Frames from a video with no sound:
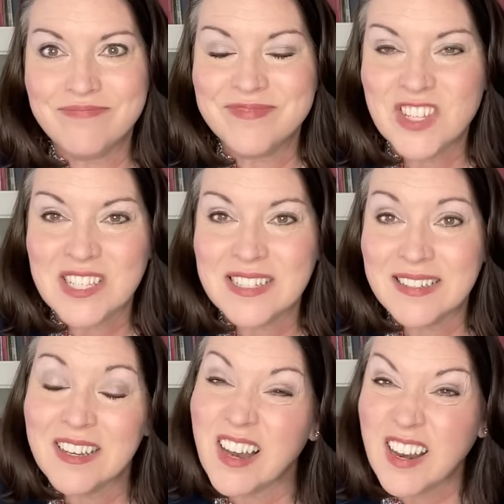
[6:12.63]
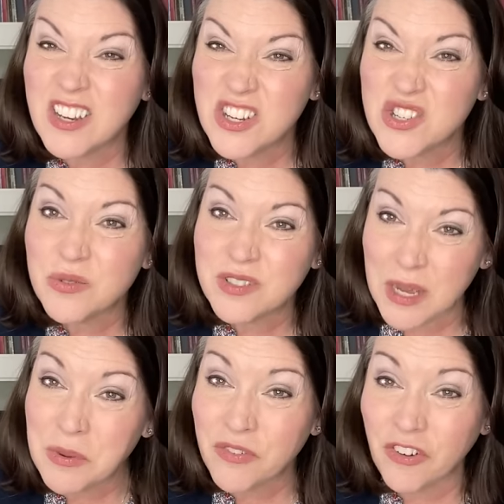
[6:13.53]
just an unusual
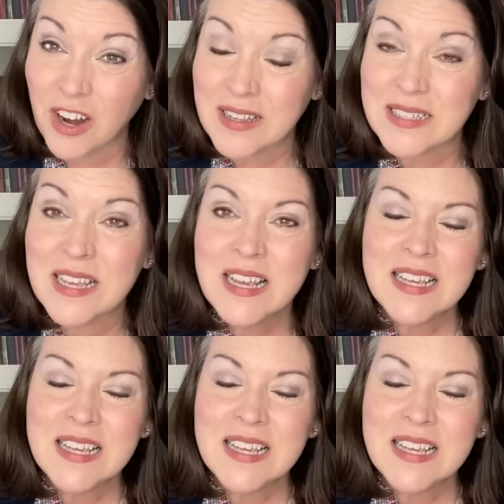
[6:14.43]
summer for us.